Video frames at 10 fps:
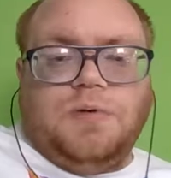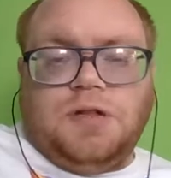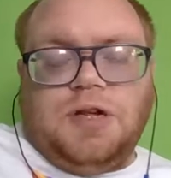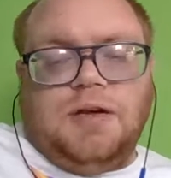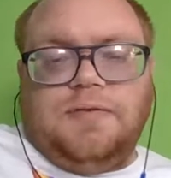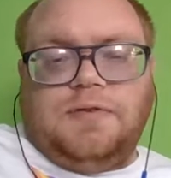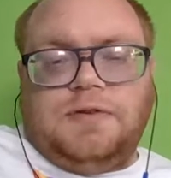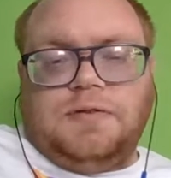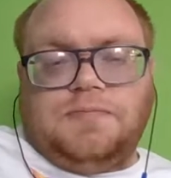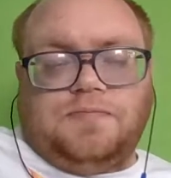received.
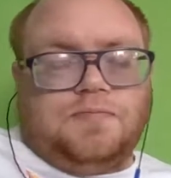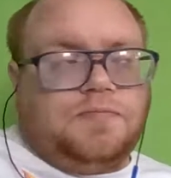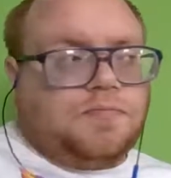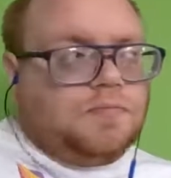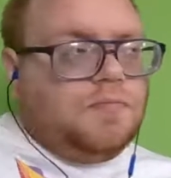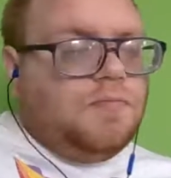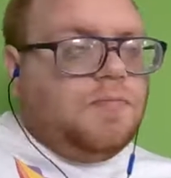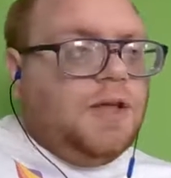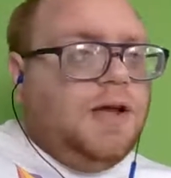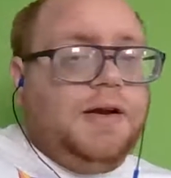
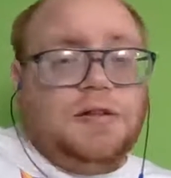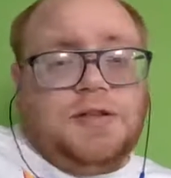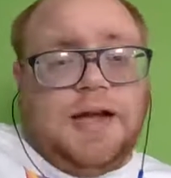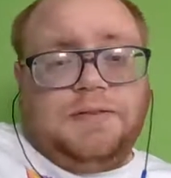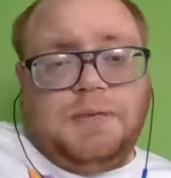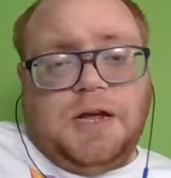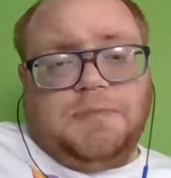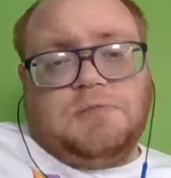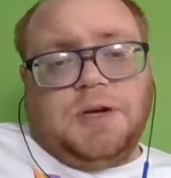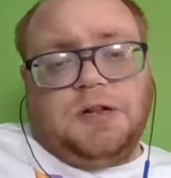It doesn't have to become
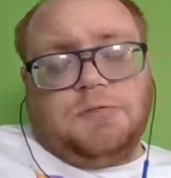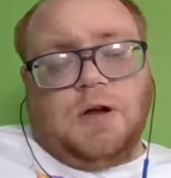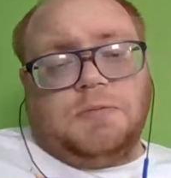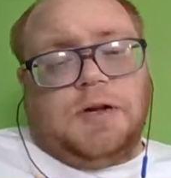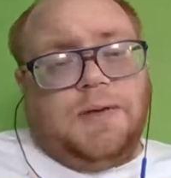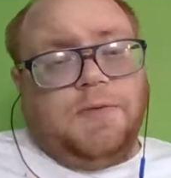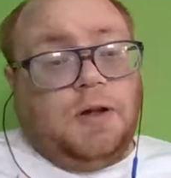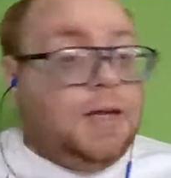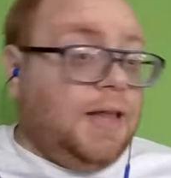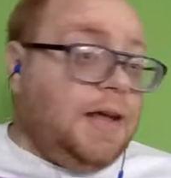as big as Welcome to Night
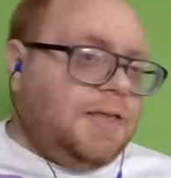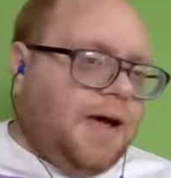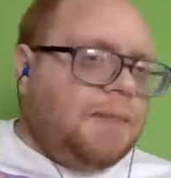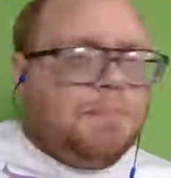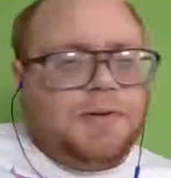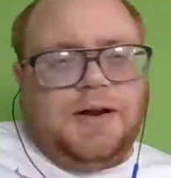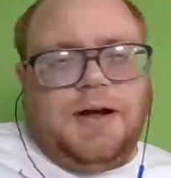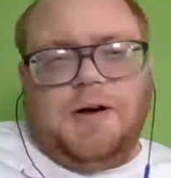Vale. I'd like that, but